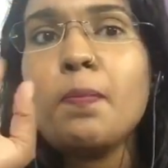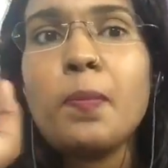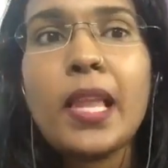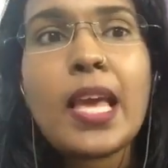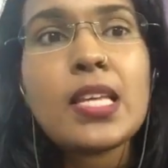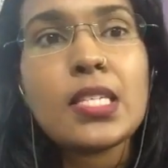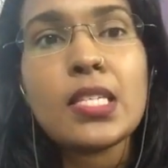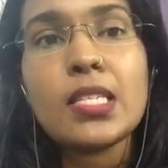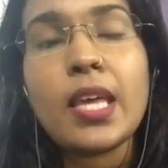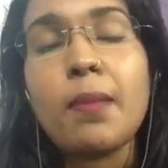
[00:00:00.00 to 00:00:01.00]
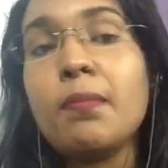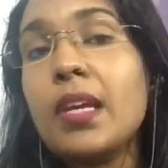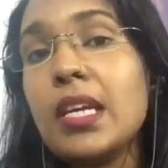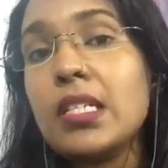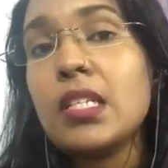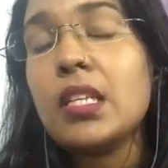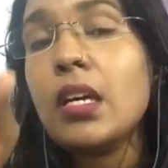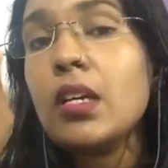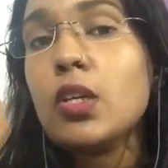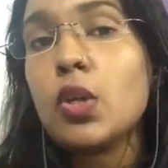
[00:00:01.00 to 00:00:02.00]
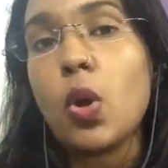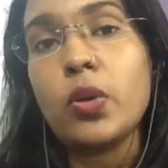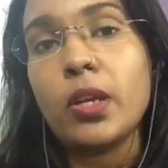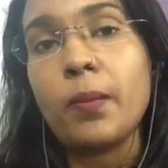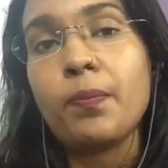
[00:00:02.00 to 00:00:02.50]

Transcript: places them in a corner.